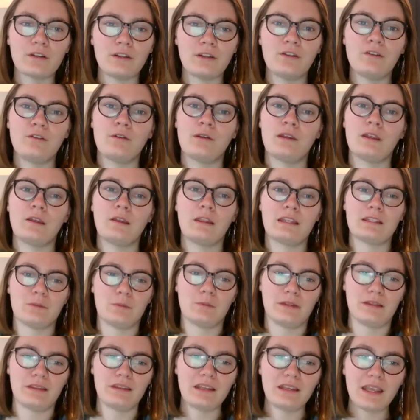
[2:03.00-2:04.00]
doing this
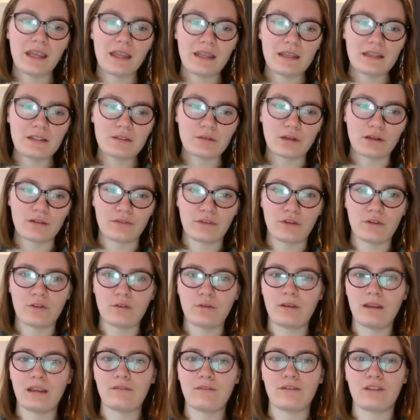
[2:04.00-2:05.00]
with kids, or if you're
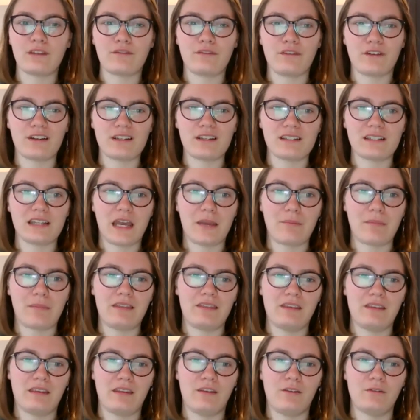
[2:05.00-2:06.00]
doing it for the first time, I
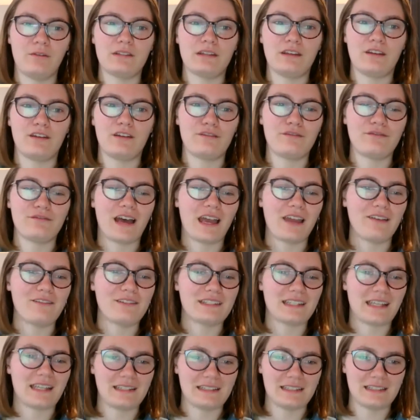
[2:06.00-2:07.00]
think using your five
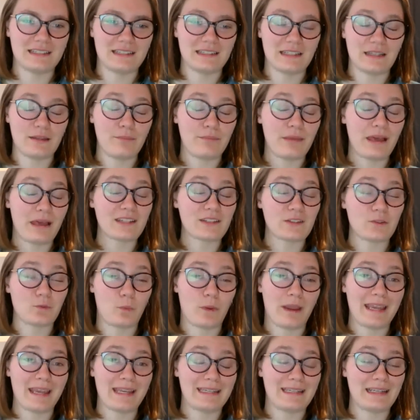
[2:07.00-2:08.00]
senses is the best
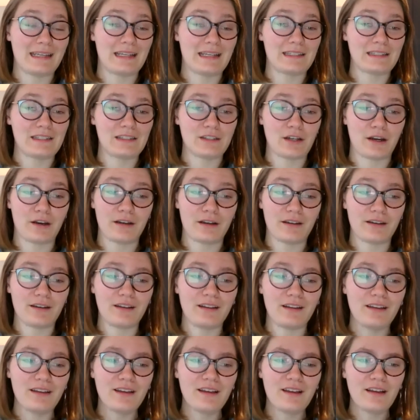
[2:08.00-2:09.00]
way to get started.
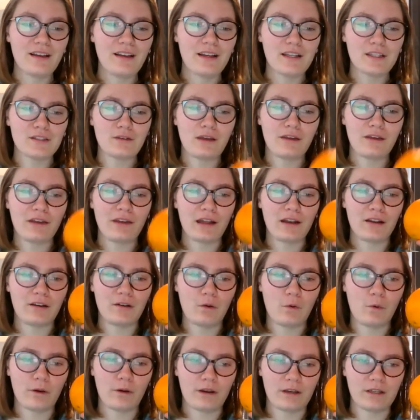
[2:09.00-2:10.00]
So I've got an
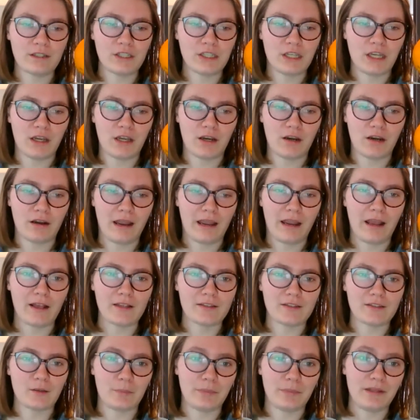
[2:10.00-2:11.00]
orange here. I
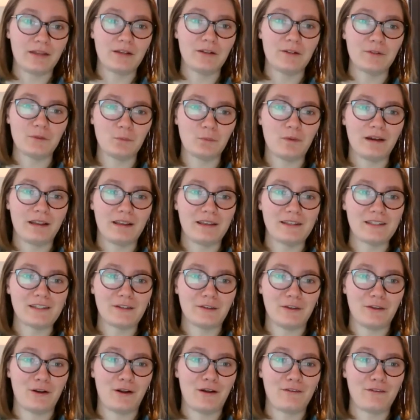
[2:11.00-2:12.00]
also peeled one, so
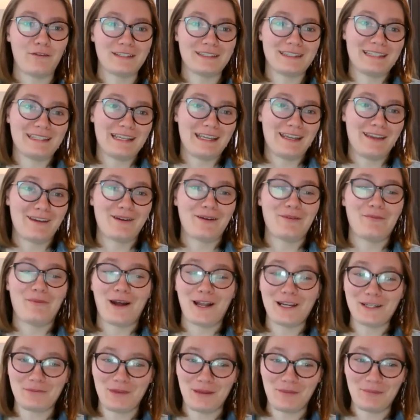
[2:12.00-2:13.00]
you don't have to sit here and
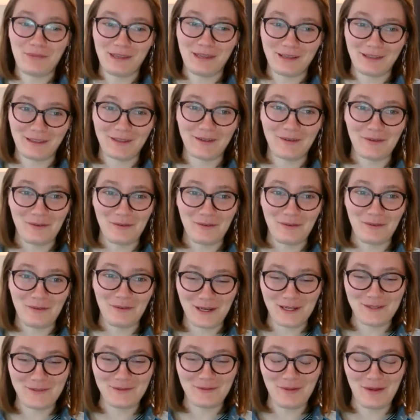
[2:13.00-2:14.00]
watch me peel an
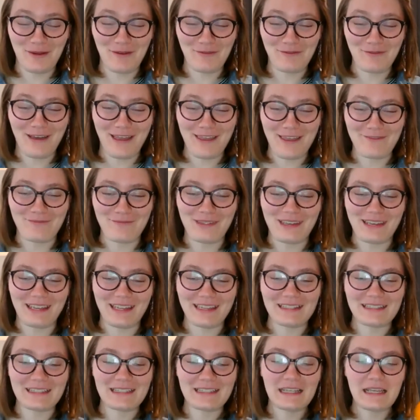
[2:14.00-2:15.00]
orange for about 5
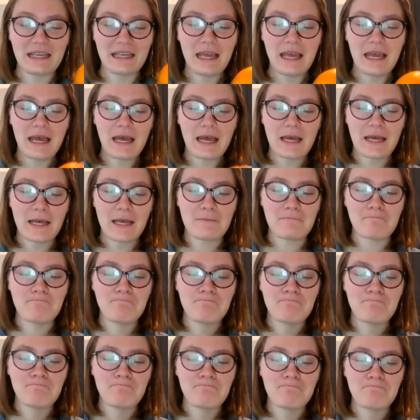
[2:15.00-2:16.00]
minutes.
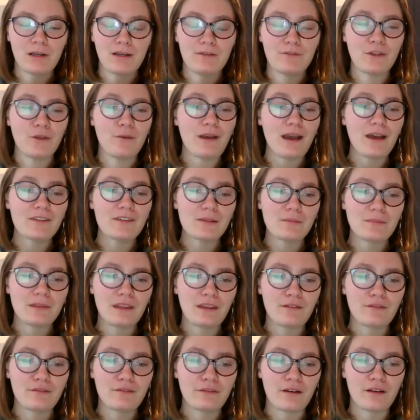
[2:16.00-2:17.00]
But if you have something in
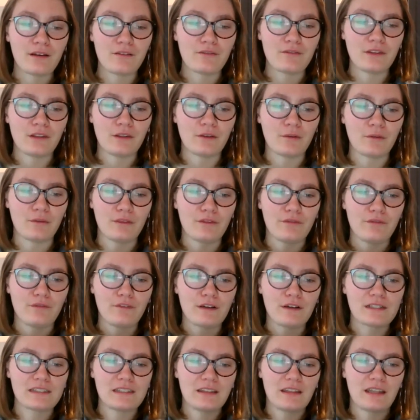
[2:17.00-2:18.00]
front of you, the
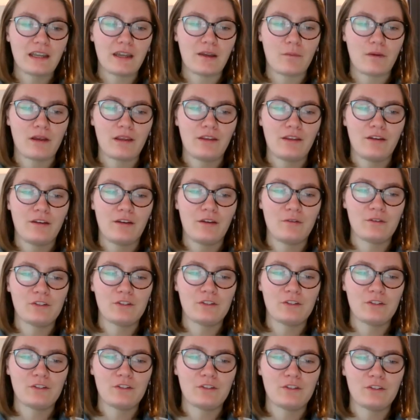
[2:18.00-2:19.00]
first thing that I want you to do
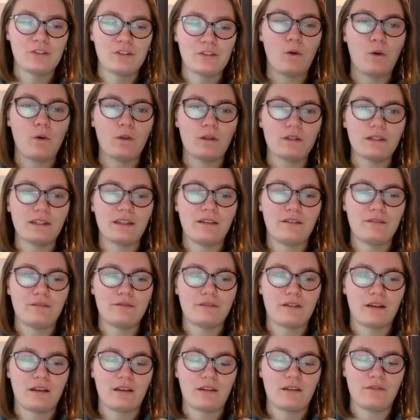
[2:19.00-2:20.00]
is just kind of hold it
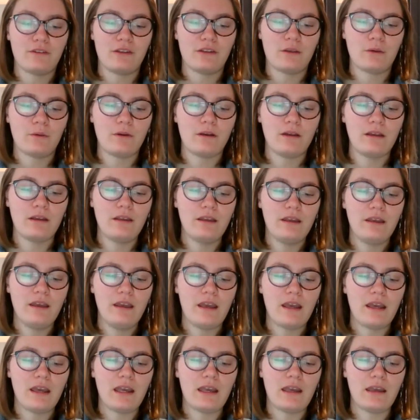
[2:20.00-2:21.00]
in front of you.
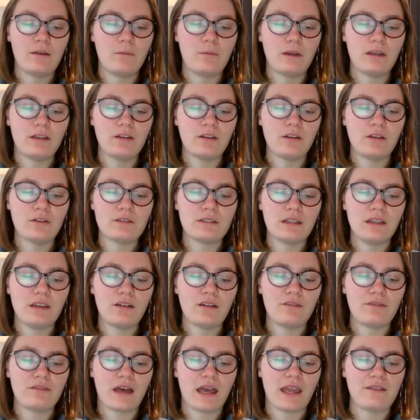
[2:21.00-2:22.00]
And when you're using your
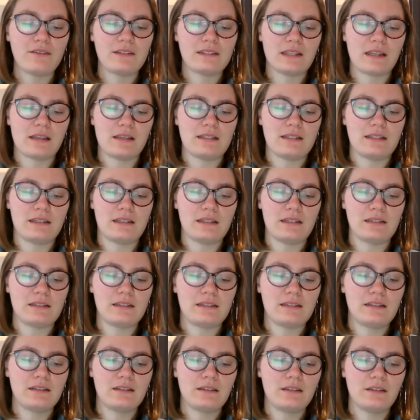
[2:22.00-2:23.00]
five
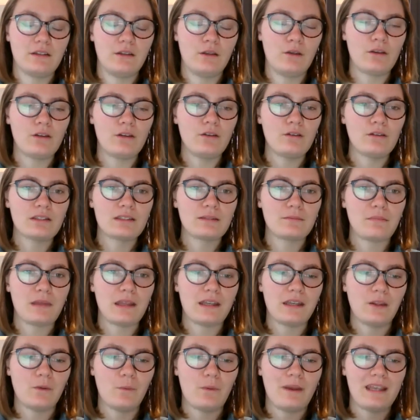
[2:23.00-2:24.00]
senses, you can do this in
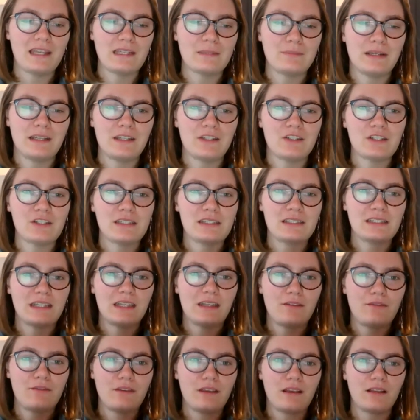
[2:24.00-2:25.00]
many ways, but it's just
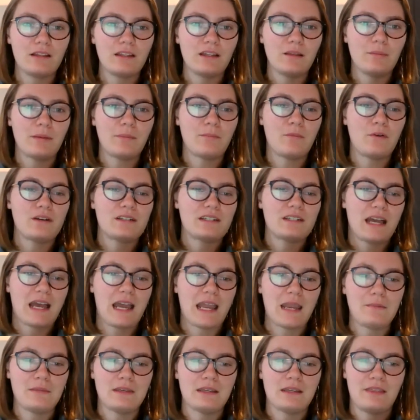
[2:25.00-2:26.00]
giving a little bit more
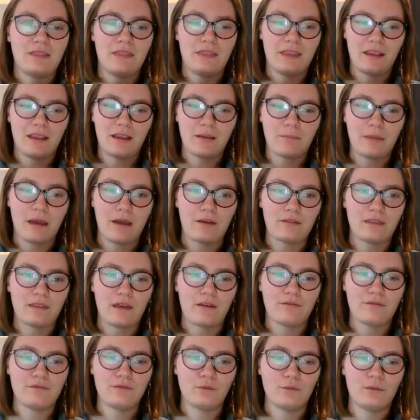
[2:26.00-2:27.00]
time to think about
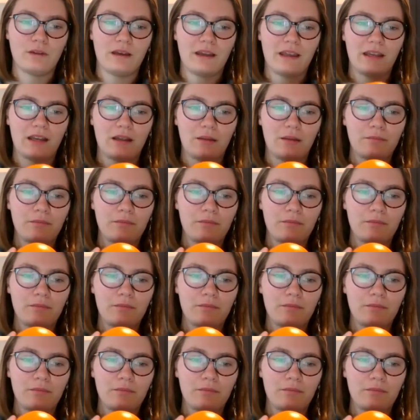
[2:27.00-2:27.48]
that food item.